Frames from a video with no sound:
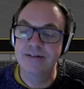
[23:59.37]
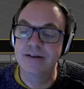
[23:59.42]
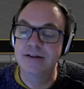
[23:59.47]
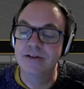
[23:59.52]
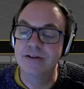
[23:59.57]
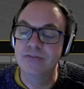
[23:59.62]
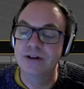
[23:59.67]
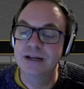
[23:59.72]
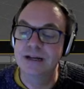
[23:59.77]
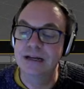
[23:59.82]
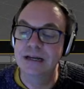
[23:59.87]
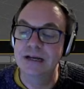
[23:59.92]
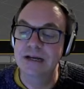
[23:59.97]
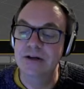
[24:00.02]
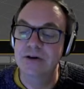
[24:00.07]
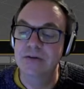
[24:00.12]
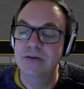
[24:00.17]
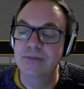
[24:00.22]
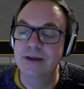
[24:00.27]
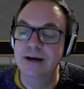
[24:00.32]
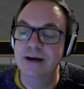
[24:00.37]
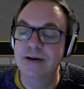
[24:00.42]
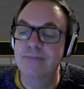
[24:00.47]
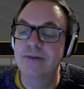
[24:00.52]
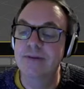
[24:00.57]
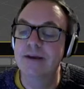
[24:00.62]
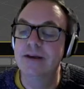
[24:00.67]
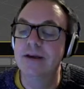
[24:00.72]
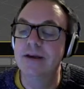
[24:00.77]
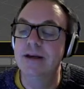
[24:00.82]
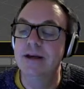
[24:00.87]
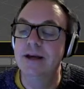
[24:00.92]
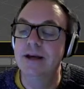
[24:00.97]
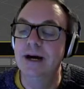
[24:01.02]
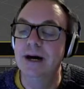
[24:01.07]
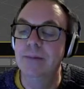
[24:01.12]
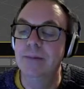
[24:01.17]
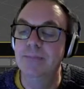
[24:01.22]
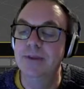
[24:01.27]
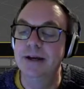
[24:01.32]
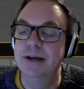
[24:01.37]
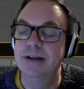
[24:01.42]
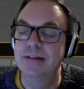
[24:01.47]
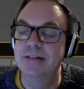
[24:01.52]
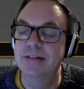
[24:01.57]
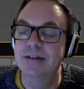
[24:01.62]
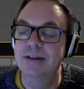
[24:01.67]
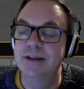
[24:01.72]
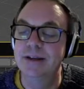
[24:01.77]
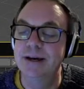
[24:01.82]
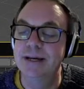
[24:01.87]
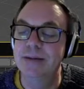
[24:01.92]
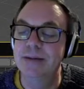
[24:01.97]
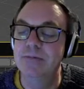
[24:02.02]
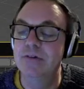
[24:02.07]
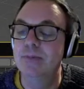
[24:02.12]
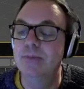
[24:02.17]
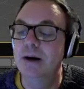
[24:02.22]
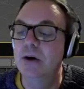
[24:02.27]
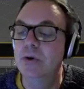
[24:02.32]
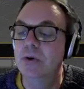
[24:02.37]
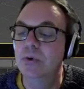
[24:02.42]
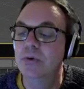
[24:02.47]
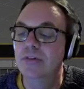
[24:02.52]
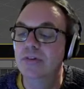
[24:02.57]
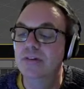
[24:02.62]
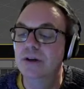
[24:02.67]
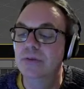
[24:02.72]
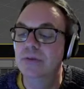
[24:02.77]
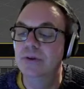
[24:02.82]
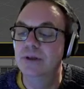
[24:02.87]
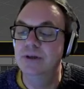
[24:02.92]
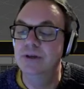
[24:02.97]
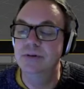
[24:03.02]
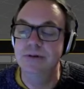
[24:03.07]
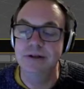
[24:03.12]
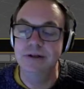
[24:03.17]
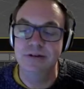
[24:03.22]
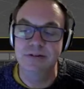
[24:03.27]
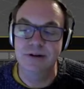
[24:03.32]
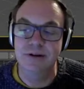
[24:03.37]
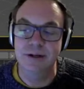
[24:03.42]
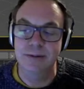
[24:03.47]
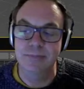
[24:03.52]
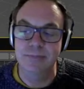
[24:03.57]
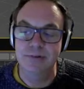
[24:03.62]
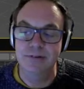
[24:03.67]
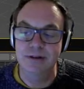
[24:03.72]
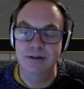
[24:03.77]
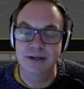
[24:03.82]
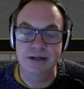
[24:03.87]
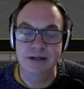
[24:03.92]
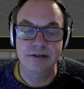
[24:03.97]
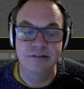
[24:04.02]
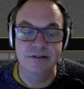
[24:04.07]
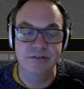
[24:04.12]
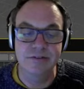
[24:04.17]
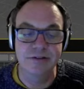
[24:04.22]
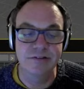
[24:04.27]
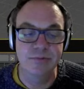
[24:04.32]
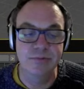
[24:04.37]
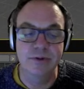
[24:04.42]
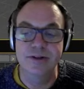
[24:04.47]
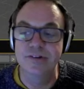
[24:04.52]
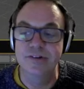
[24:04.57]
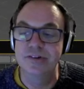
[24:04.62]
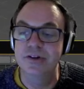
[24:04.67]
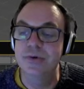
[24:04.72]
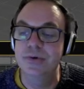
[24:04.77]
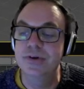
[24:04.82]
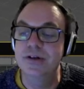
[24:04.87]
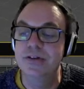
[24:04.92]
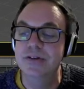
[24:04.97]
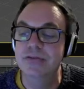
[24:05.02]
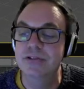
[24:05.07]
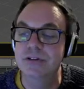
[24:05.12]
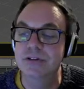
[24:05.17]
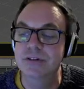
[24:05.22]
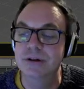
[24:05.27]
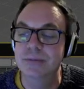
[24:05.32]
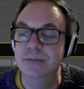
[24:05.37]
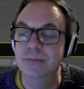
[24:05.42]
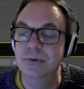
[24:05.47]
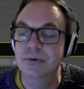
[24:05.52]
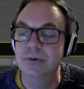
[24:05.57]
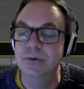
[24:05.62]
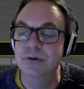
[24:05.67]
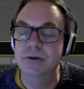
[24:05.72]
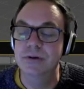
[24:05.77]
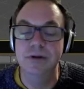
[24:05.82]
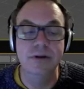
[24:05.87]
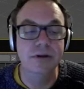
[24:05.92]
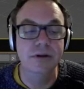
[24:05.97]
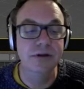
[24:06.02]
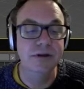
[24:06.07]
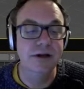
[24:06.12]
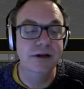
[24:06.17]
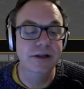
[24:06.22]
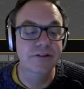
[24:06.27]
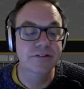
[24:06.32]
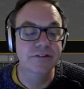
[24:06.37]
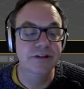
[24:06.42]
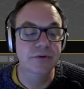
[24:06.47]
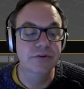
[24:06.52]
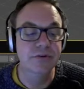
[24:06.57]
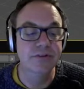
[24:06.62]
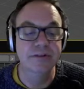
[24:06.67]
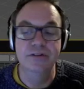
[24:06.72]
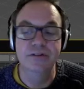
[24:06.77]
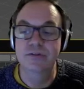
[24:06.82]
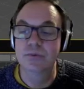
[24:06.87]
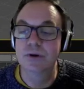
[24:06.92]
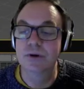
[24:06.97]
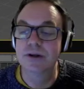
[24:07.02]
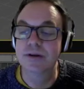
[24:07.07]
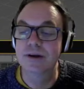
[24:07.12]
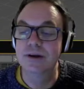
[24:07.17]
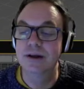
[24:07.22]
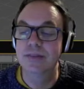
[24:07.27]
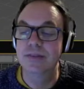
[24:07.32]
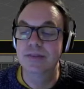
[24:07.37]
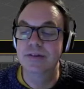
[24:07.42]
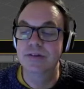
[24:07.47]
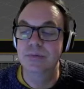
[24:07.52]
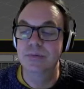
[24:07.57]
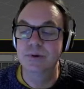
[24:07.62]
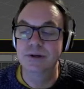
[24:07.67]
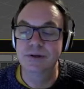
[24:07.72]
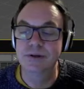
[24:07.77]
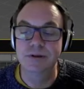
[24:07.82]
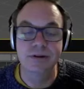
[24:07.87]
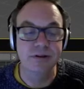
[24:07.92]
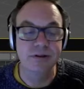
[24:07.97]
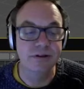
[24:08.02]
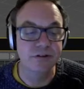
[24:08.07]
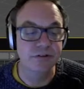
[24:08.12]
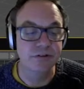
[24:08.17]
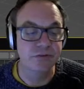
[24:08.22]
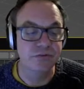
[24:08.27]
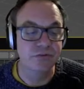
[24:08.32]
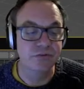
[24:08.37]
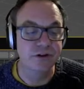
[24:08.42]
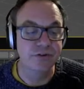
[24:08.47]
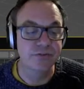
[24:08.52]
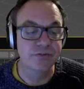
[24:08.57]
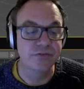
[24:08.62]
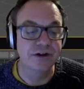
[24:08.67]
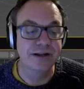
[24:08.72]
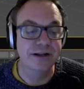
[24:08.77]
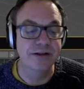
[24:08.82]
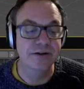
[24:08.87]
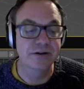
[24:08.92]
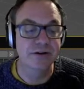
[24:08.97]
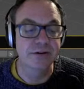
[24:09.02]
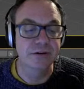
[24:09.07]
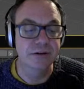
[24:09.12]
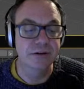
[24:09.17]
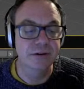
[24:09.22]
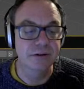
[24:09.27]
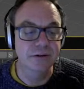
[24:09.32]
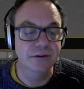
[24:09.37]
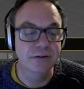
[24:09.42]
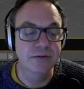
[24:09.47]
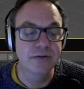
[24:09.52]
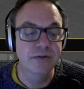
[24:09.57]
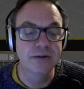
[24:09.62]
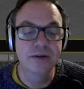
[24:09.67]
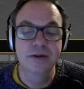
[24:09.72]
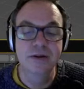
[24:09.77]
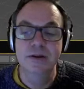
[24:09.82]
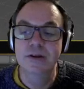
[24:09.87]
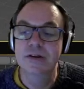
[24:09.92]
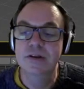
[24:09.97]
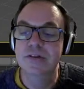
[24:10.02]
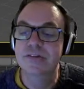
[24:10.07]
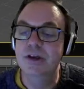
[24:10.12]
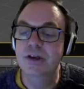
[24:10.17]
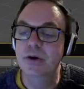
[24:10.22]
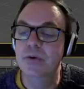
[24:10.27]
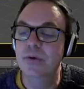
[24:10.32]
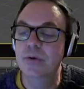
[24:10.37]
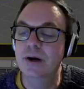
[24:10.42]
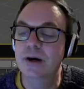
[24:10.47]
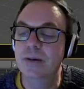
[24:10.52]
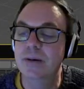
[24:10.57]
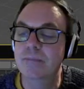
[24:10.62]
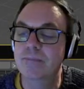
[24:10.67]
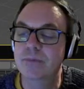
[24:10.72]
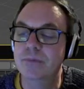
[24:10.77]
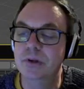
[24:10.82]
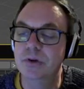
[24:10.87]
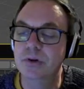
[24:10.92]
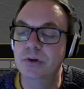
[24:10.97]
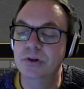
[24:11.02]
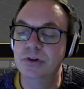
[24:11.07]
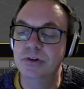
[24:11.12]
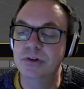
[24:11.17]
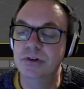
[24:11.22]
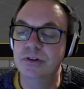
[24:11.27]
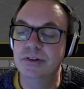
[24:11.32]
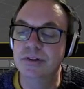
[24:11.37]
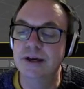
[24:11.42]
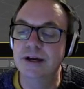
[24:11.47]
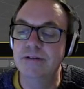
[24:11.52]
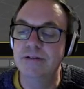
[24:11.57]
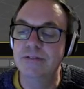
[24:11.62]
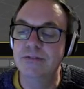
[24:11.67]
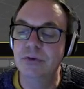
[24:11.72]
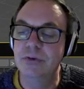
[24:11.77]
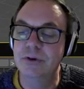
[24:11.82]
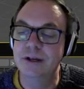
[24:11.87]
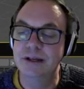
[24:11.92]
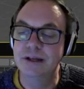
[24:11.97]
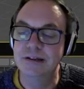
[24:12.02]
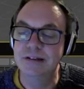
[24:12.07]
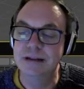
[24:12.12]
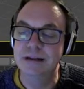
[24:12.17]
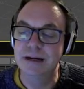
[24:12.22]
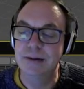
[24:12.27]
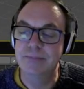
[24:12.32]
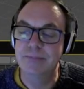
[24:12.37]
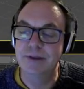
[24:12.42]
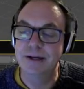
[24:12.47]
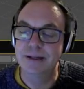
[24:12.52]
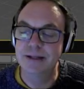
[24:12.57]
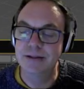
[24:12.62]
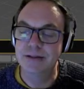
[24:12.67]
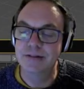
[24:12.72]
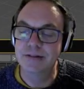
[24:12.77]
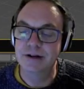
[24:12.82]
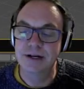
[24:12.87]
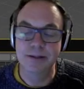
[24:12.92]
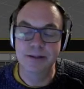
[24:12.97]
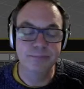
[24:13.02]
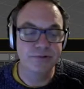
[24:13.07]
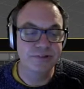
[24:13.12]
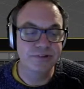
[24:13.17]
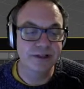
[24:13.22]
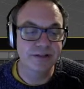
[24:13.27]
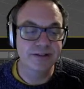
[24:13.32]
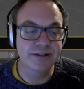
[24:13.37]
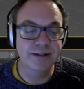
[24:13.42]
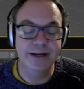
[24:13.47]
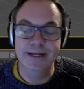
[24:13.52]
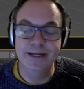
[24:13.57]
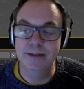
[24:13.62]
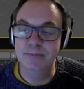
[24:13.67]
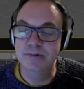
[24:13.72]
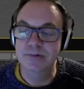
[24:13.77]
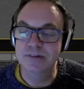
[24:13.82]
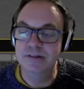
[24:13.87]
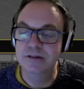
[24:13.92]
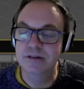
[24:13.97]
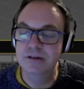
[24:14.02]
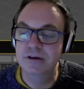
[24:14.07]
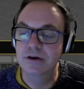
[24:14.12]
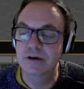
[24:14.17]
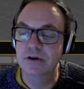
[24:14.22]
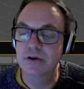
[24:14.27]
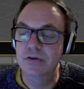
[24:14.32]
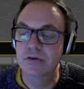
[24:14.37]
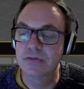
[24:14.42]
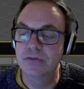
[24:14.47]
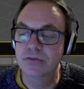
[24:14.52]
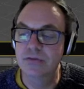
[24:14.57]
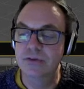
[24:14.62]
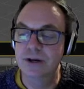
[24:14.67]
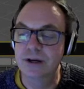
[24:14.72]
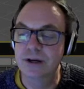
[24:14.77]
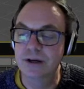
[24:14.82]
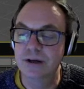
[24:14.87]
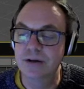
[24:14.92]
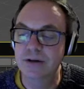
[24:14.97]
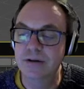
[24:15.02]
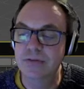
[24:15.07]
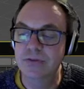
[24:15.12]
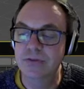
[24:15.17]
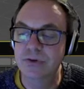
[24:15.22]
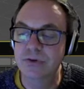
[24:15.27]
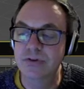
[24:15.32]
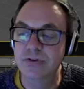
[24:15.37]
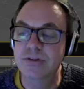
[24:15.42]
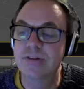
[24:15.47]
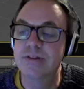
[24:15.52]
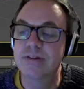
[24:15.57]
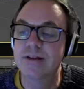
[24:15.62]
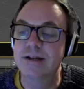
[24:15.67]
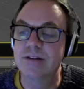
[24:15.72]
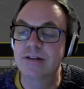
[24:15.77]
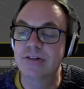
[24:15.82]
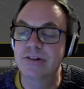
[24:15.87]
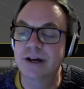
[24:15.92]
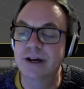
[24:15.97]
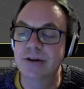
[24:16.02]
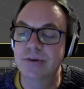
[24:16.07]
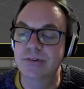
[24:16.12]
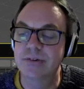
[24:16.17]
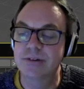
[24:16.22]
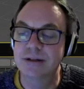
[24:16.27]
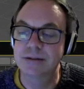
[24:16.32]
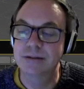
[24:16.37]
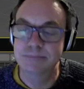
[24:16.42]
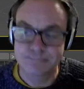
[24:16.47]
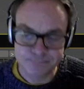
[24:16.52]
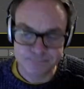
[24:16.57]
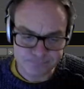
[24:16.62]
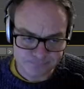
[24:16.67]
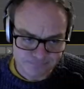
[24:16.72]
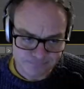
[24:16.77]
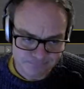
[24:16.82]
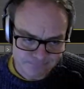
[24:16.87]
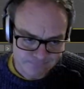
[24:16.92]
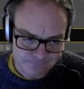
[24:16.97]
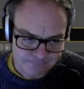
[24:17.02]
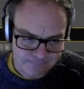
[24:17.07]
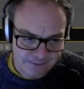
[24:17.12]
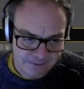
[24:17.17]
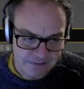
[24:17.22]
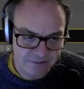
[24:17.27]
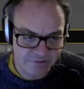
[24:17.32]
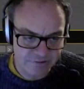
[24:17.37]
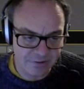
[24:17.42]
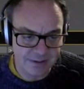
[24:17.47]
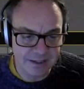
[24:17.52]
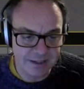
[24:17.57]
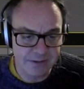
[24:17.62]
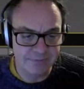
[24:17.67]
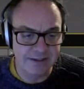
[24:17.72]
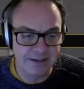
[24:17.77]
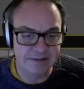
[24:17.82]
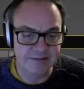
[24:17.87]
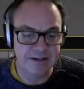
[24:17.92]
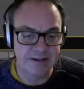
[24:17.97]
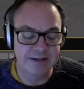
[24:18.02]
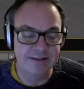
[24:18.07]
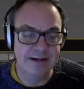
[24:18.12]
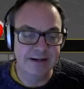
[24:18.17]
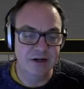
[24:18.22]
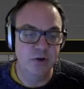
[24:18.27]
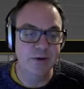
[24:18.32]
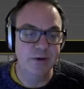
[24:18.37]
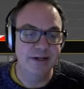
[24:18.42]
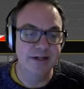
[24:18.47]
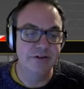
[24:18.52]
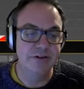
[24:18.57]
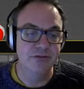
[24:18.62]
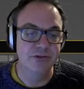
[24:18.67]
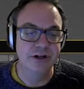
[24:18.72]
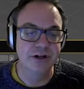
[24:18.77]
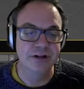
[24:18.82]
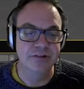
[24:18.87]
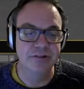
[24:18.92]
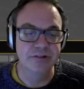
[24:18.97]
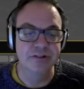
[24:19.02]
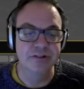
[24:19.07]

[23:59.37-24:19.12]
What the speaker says: and if I click on that, it updates the names but also the unit types here. this one is units, for example, and so is this one, and this one is a float value. So you can therefore easily update the types and names of your data channels there. So I hope that's that quick introduction to